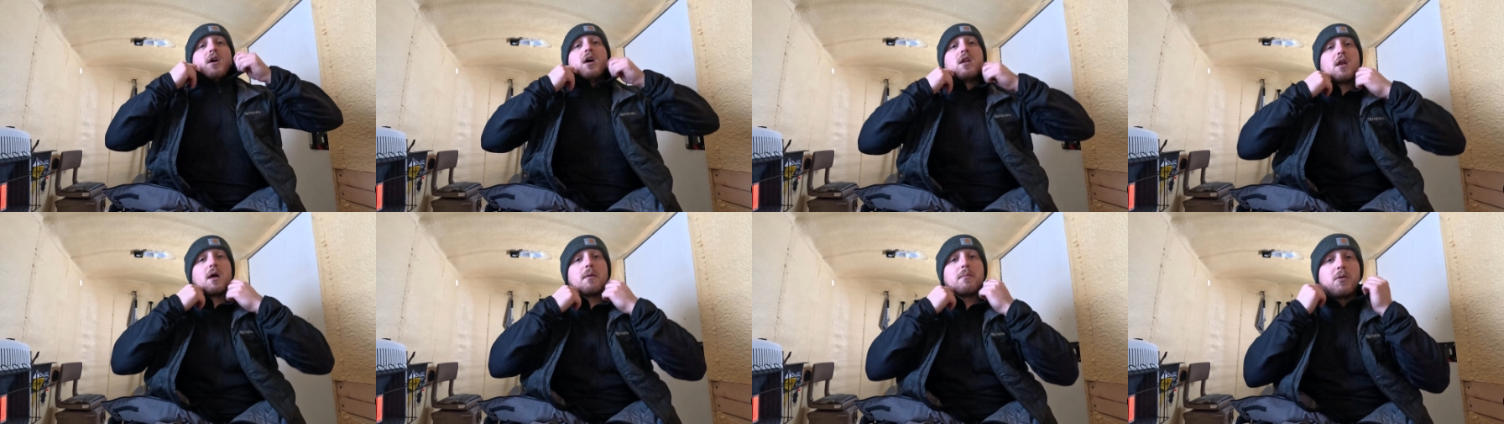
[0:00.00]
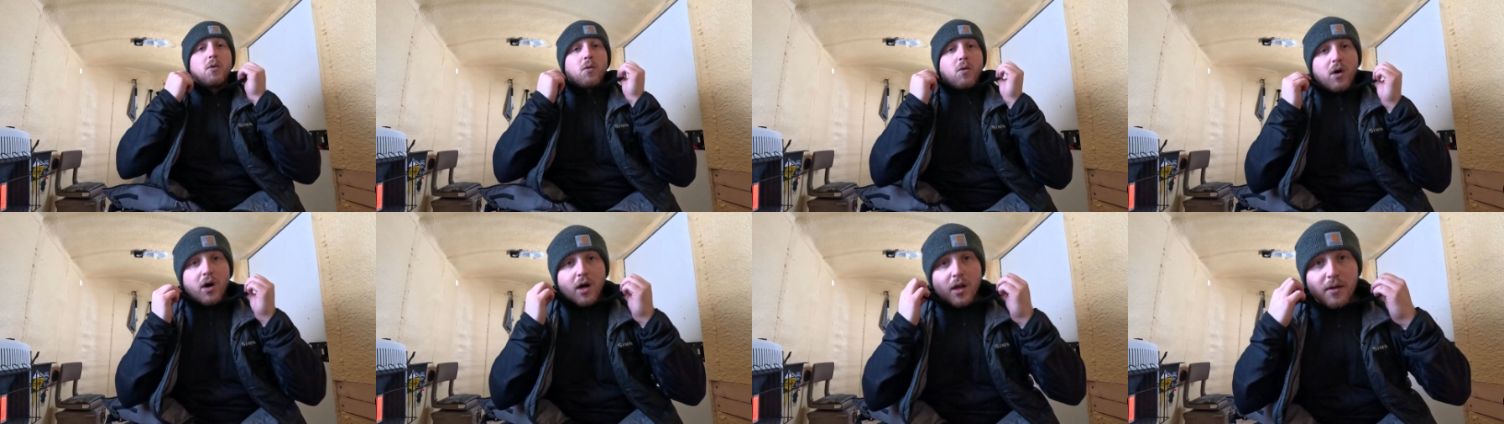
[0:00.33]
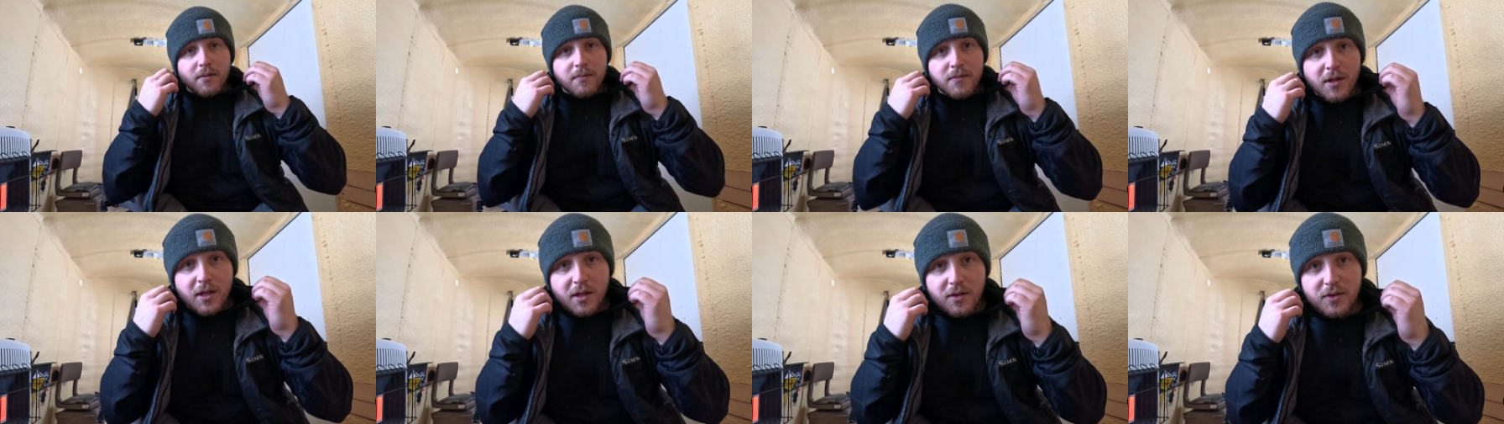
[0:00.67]
number
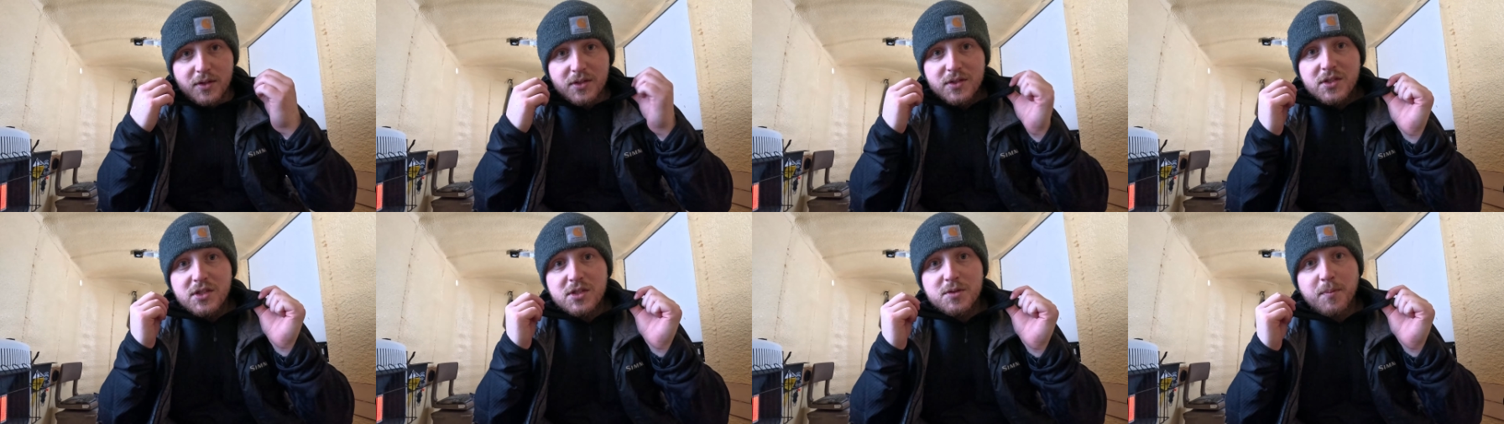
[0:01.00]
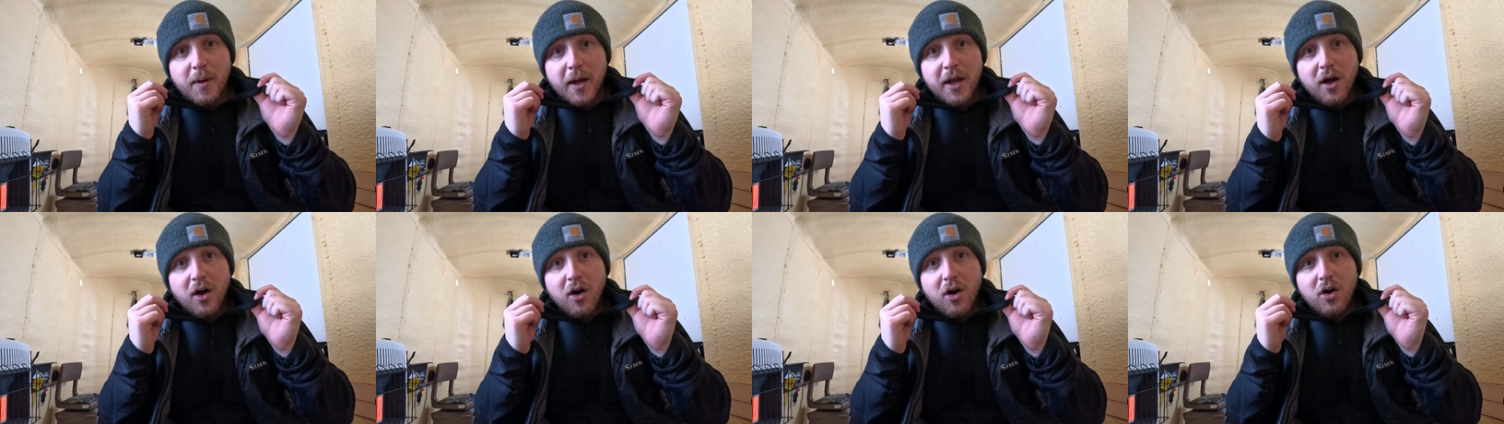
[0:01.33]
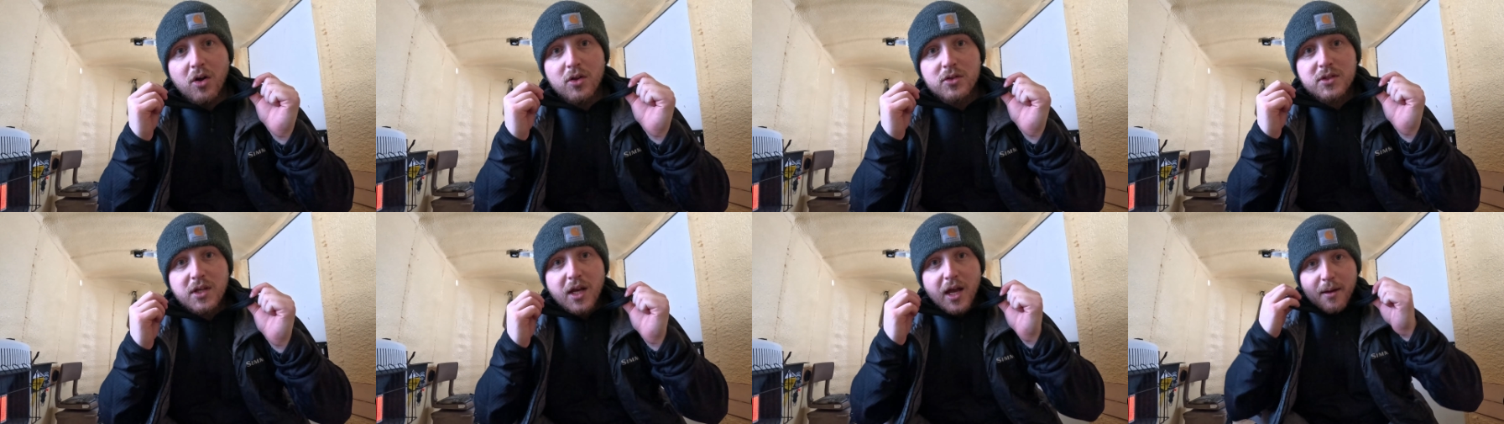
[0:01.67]
one, this is my
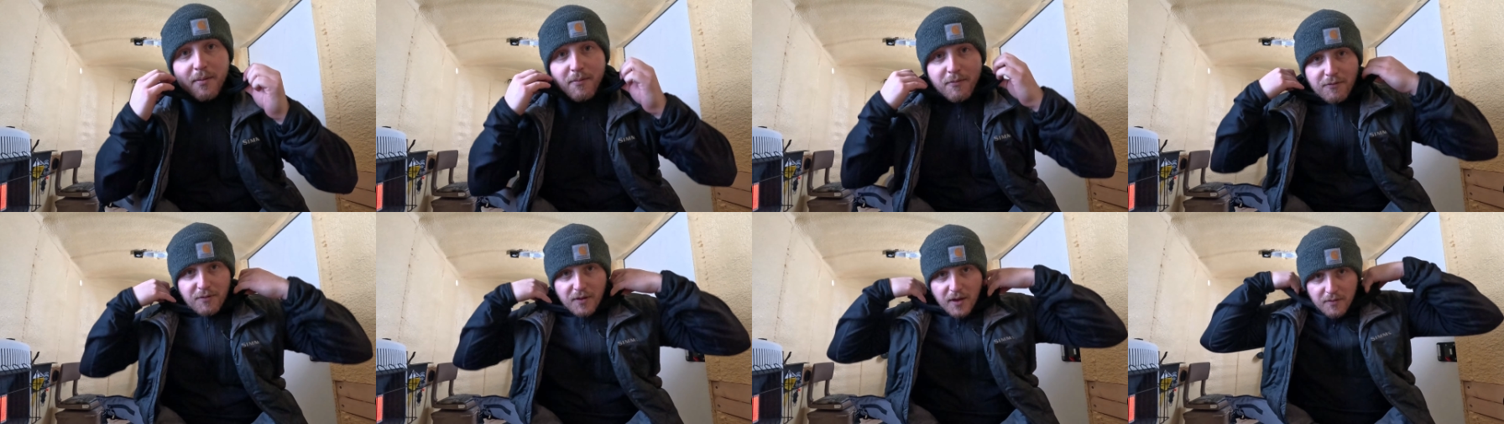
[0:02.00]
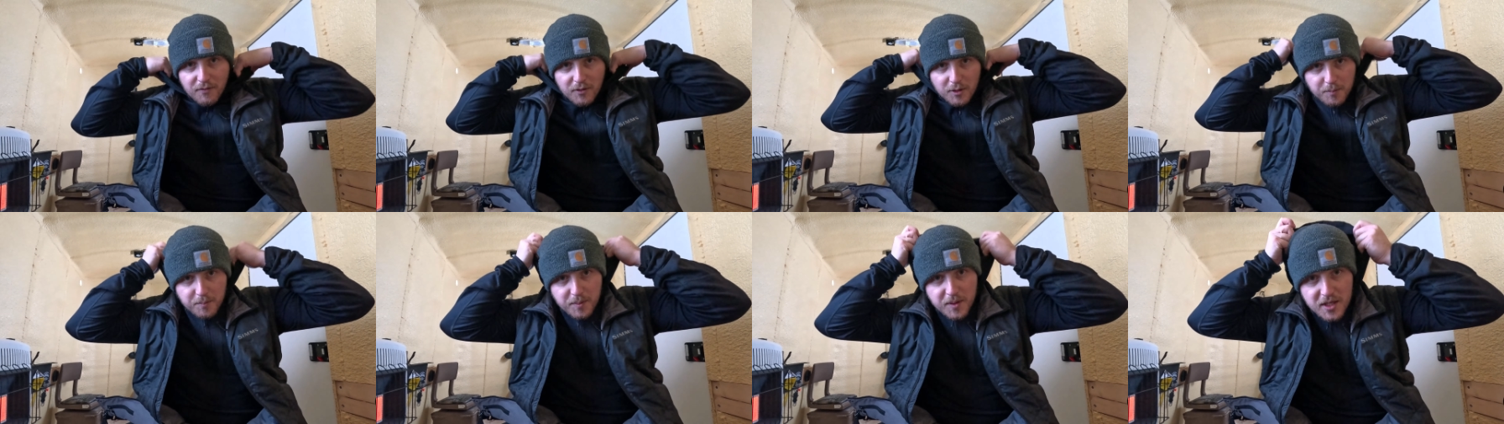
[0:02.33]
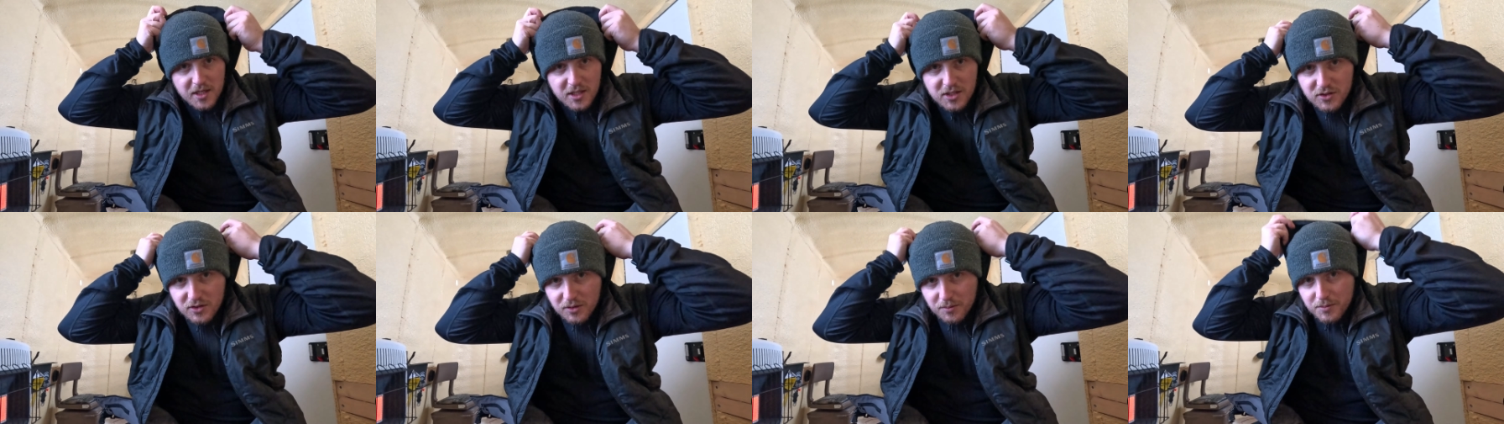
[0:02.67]
all-time favorite
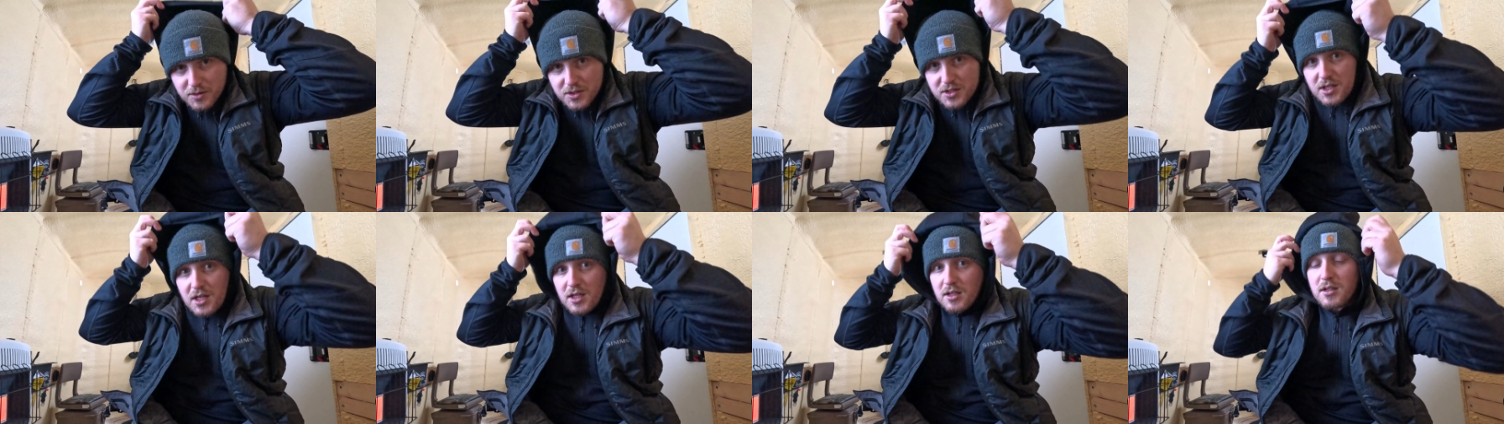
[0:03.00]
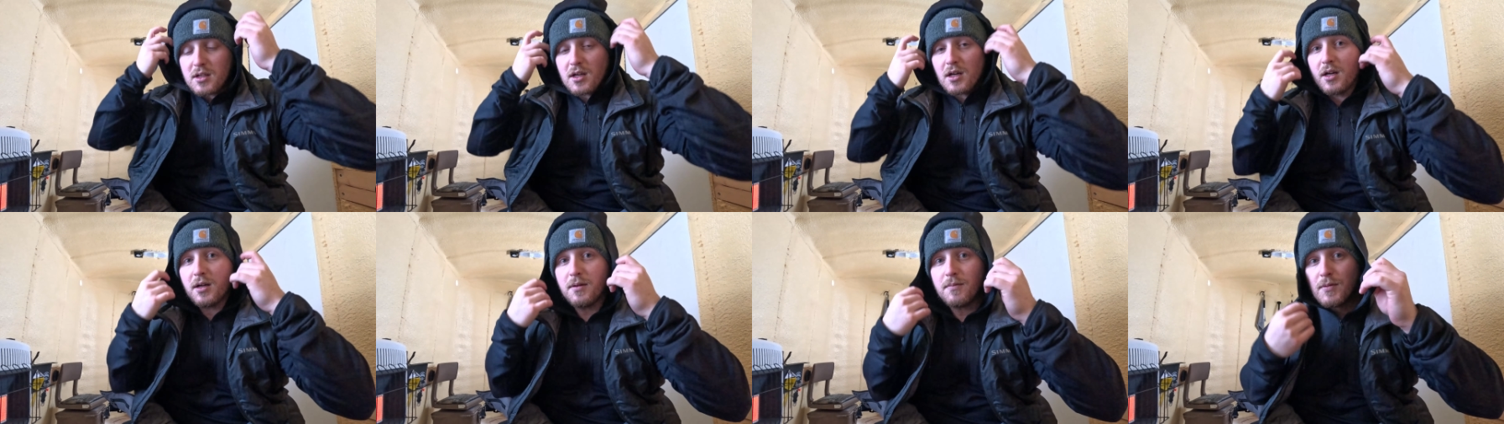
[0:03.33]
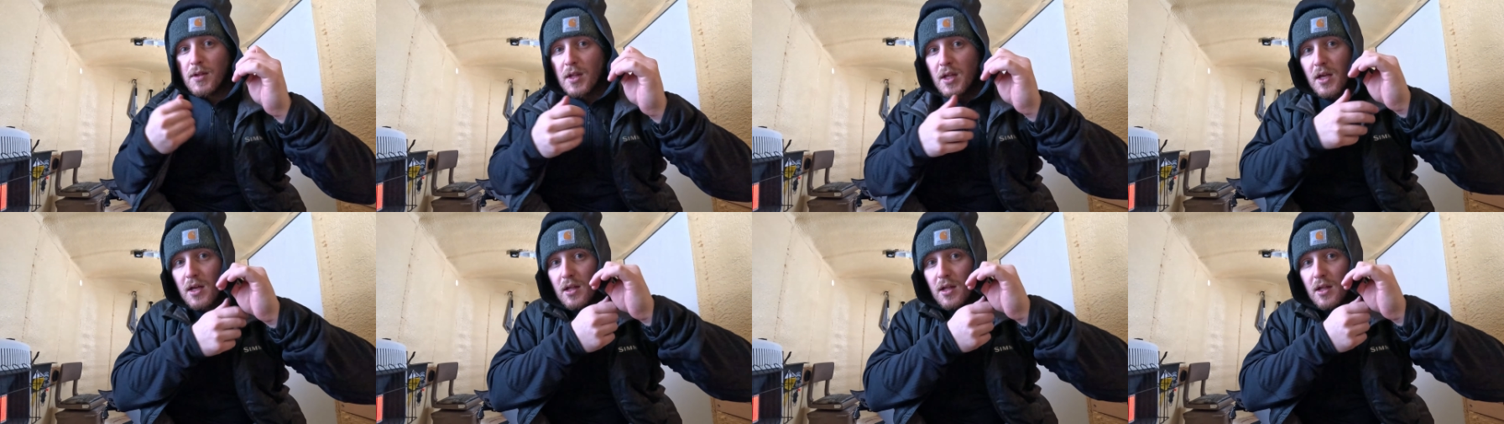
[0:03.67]
piece from Sitka.